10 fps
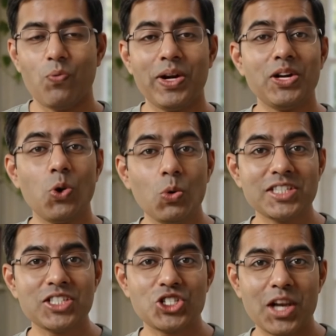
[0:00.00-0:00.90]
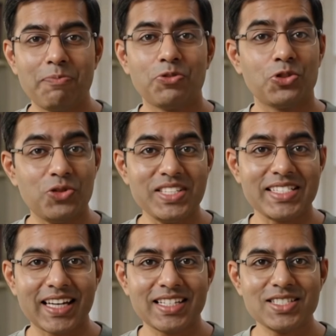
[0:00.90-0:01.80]
When it holds its shape for 3
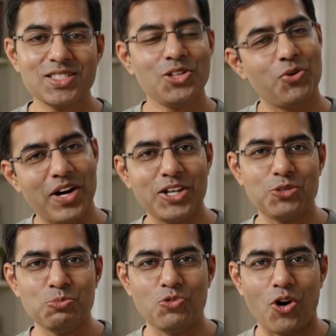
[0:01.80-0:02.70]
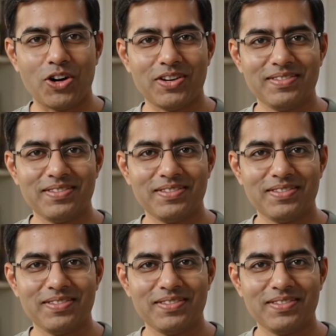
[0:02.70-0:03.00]
seconds, you're ready to move on.